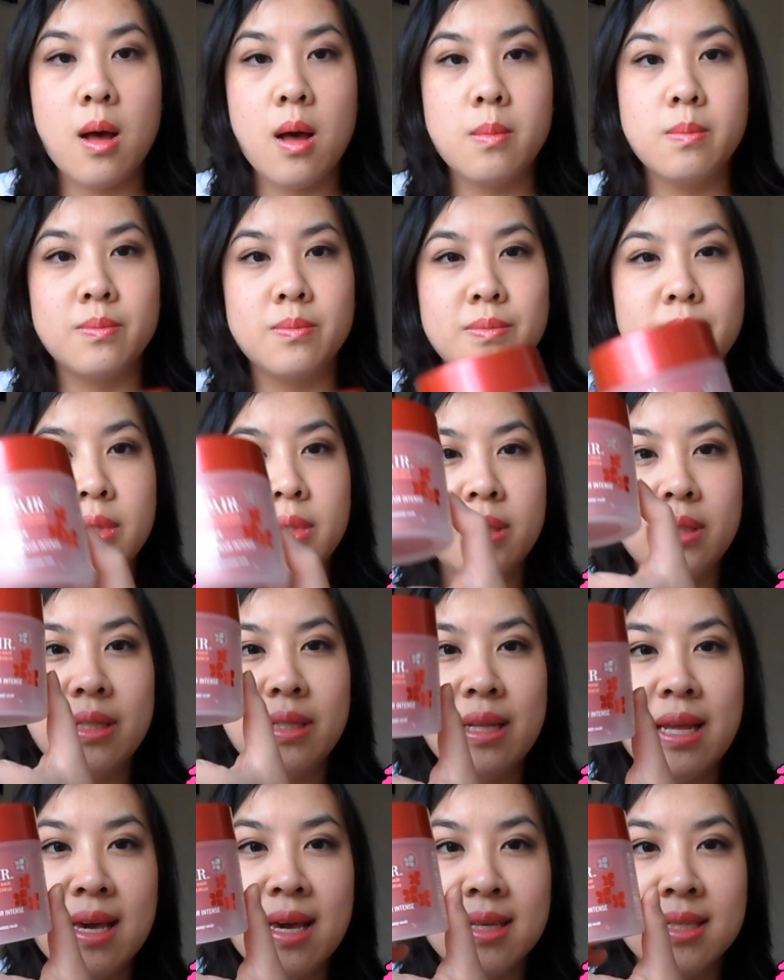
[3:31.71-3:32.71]

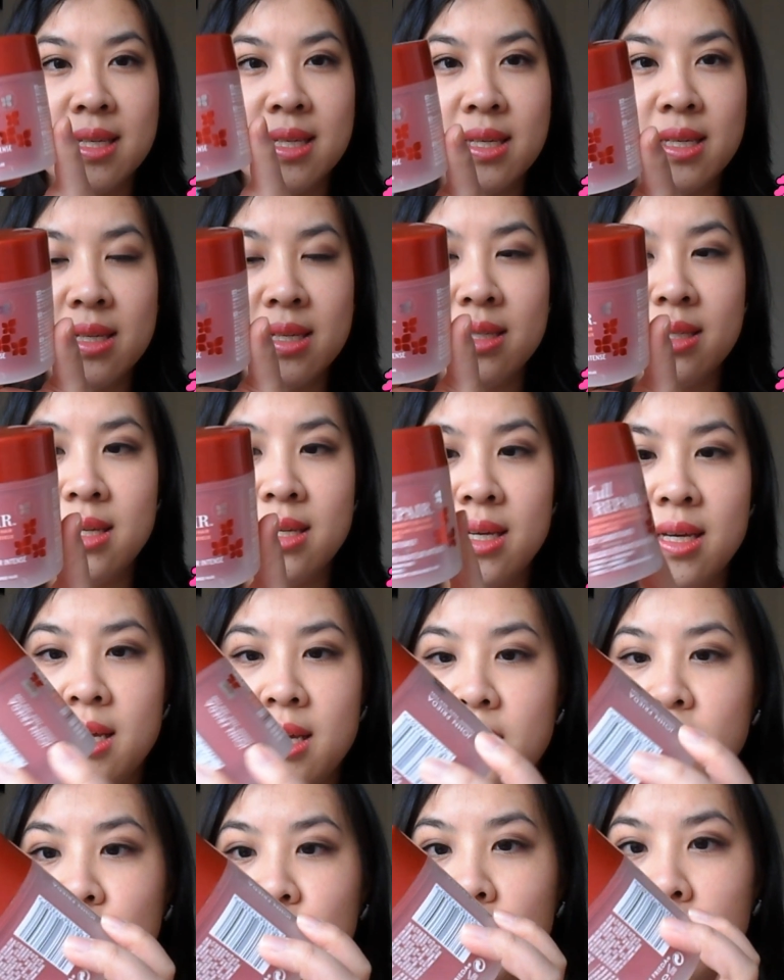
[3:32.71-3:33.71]
The next is
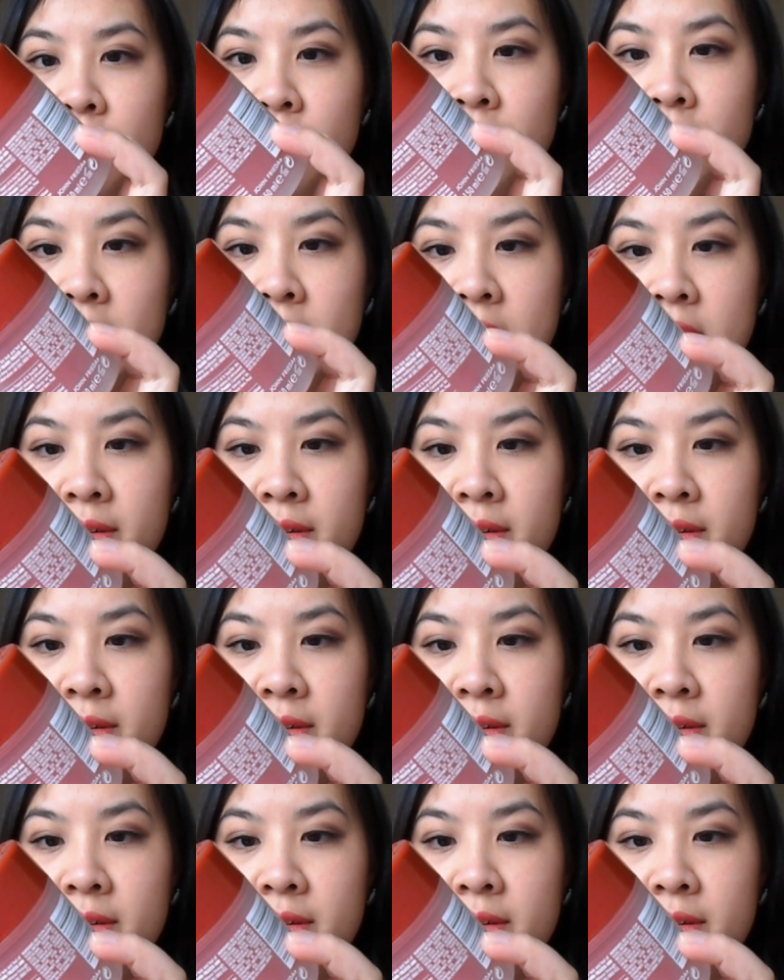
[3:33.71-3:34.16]
the John